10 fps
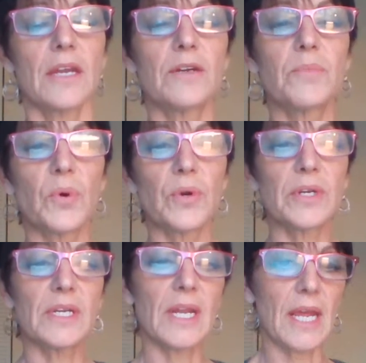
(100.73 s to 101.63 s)
An
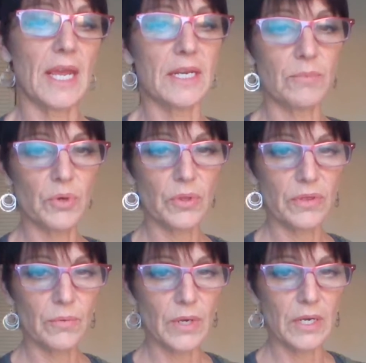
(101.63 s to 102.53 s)
important and
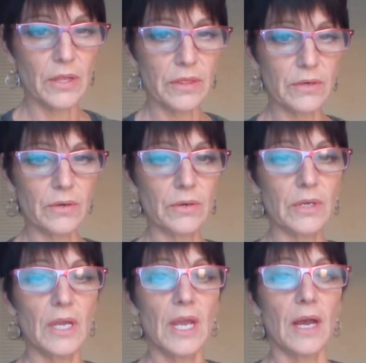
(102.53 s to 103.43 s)
a
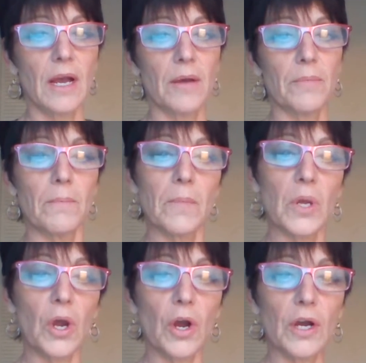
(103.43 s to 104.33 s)
third
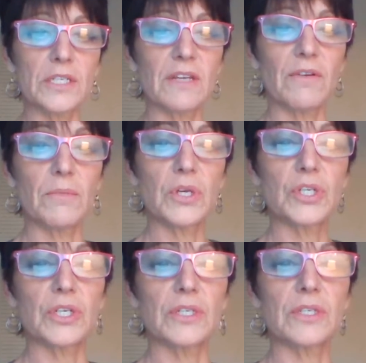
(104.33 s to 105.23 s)
cause of
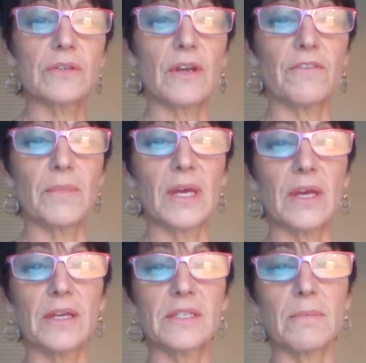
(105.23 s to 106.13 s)
emissions
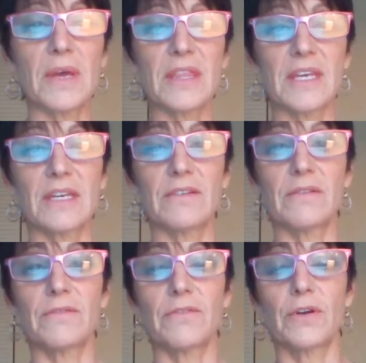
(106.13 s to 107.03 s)
is the methane
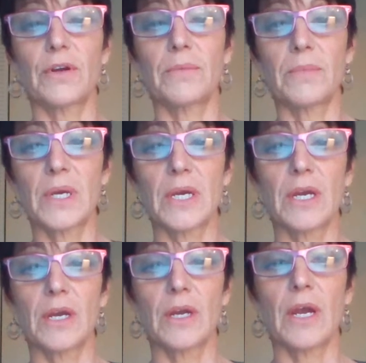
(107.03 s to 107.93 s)
from
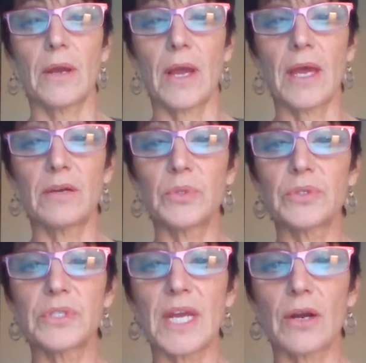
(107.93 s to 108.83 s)

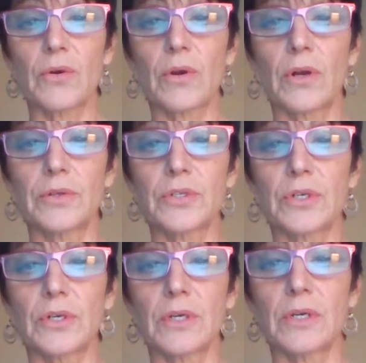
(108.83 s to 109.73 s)
animals,
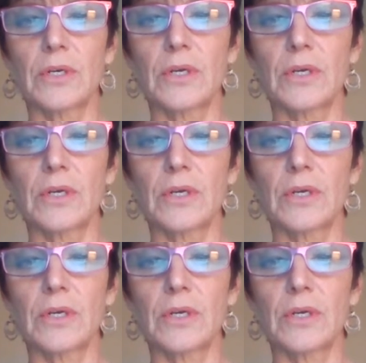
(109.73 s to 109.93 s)
agriculture,